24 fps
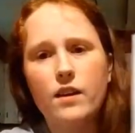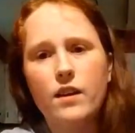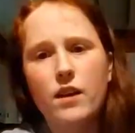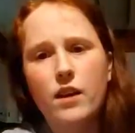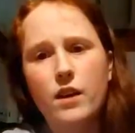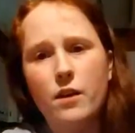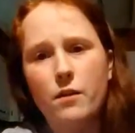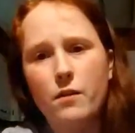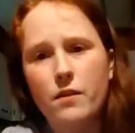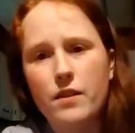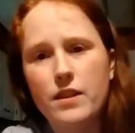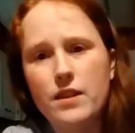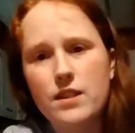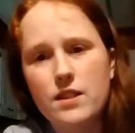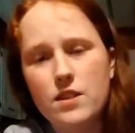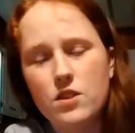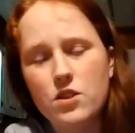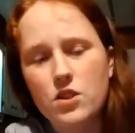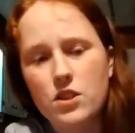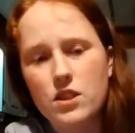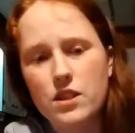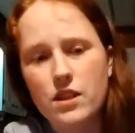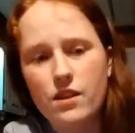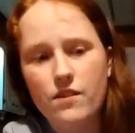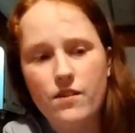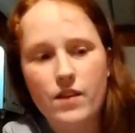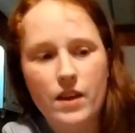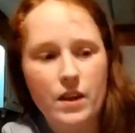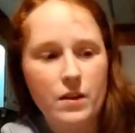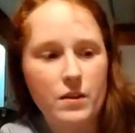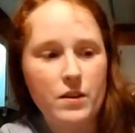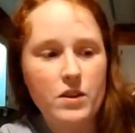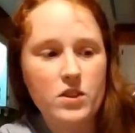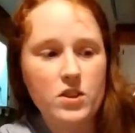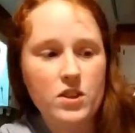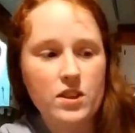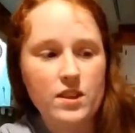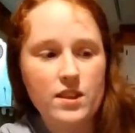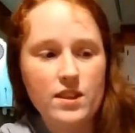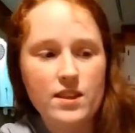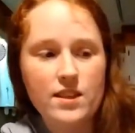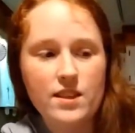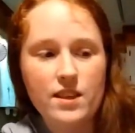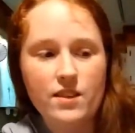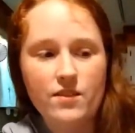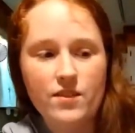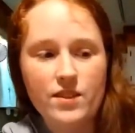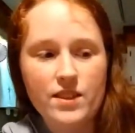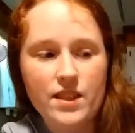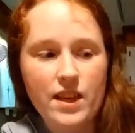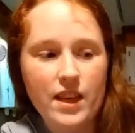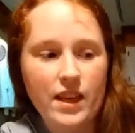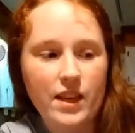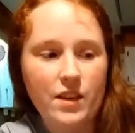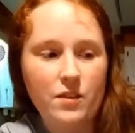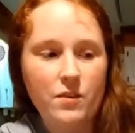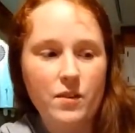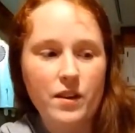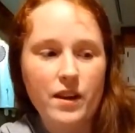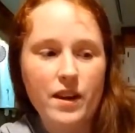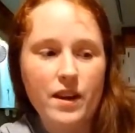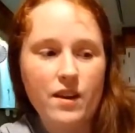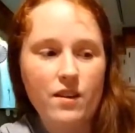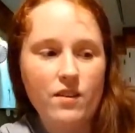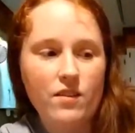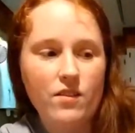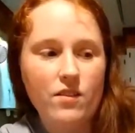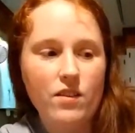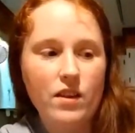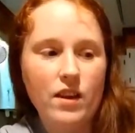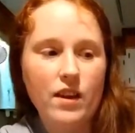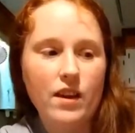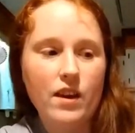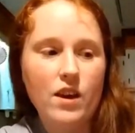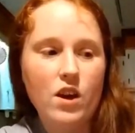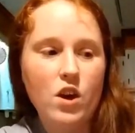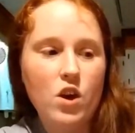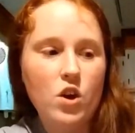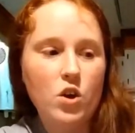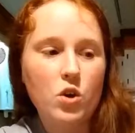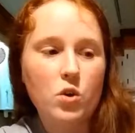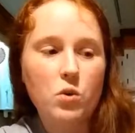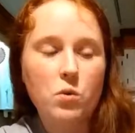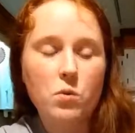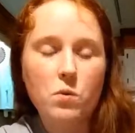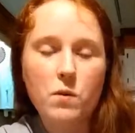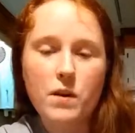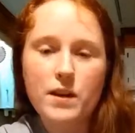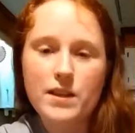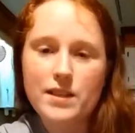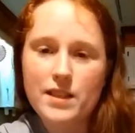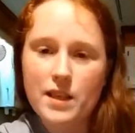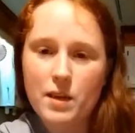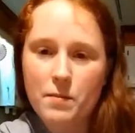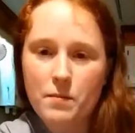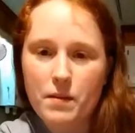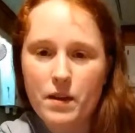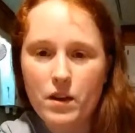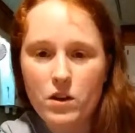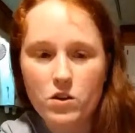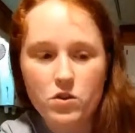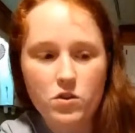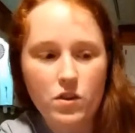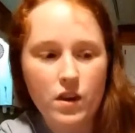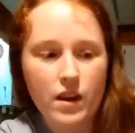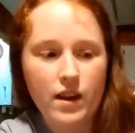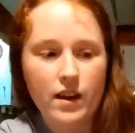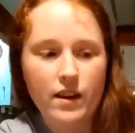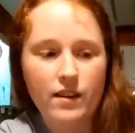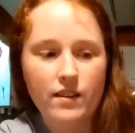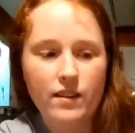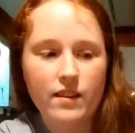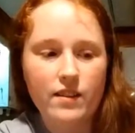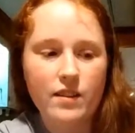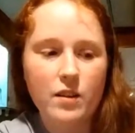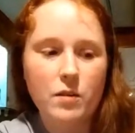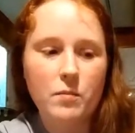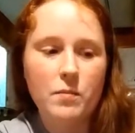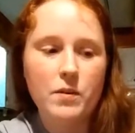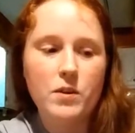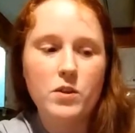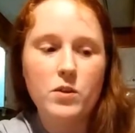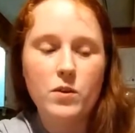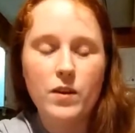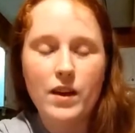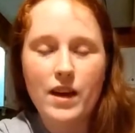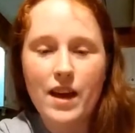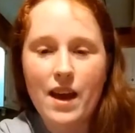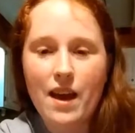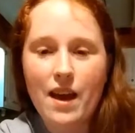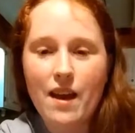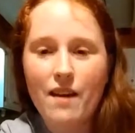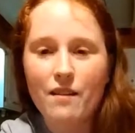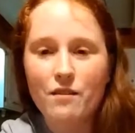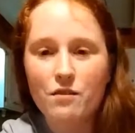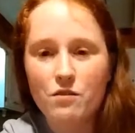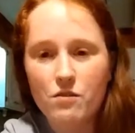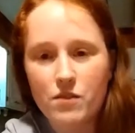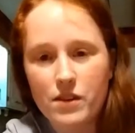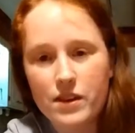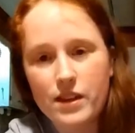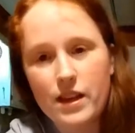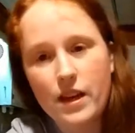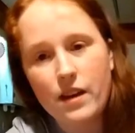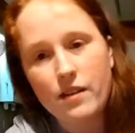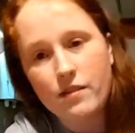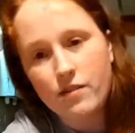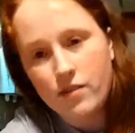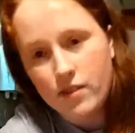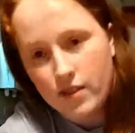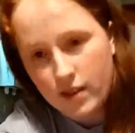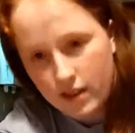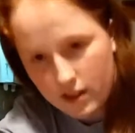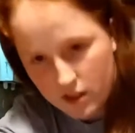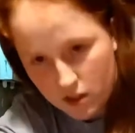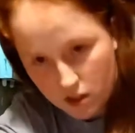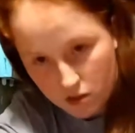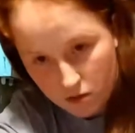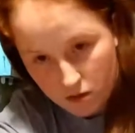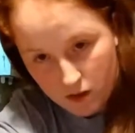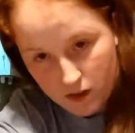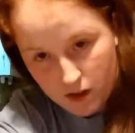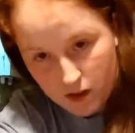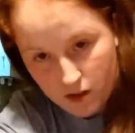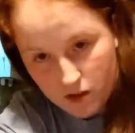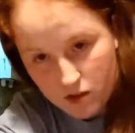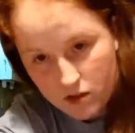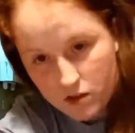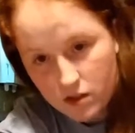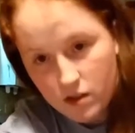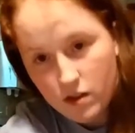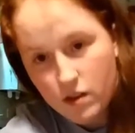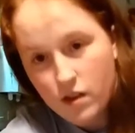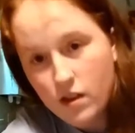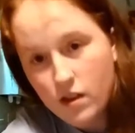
And this is just the evaluation. It doesn't even take into account the crazy amount of training that they'll be doing every day for the next 2 years.